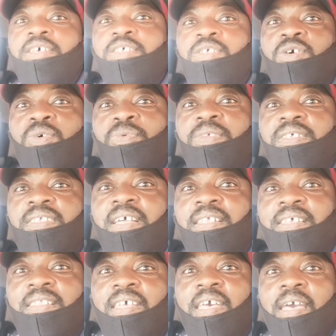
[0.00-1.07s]
So we'll
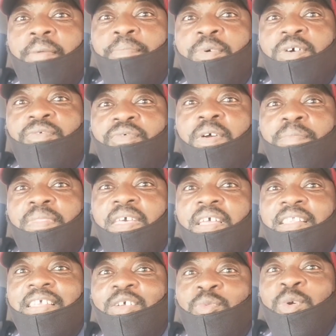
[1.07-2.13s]
start at the airport from
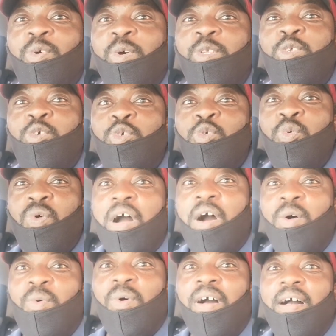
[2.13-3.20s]
there, and then we're going to do
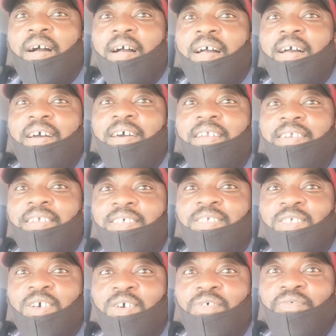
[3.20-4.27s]
our
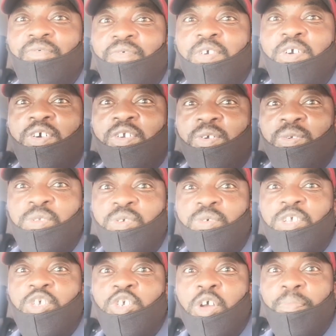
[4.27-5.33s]
reserve
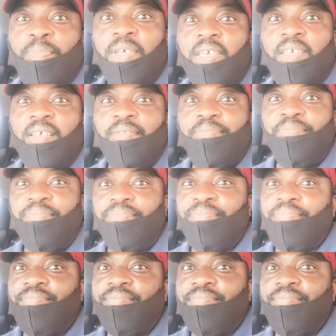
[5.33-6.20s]
grocery shopping.